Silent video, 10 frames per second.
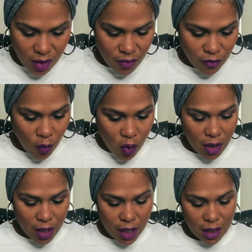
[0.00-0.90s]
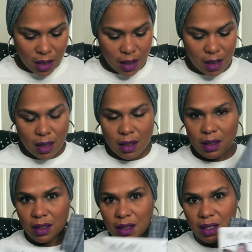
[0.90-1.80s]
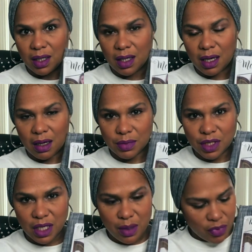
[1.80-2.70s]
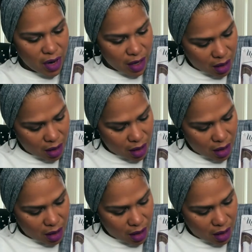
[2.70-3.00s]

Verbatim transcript: for the um, chambray.